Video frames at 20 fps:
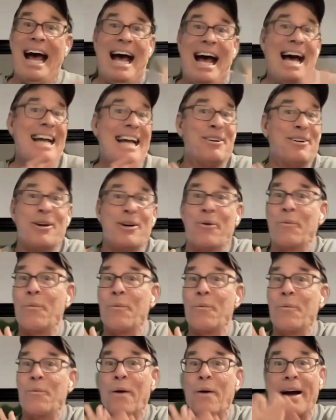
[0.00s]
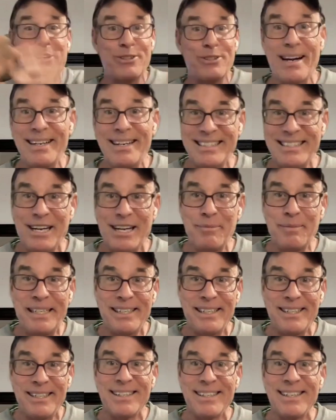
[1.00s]
I don't know what you're trying to tell
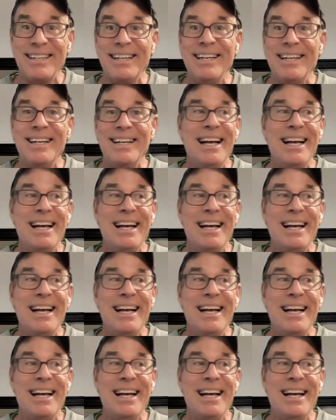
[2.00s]
me here.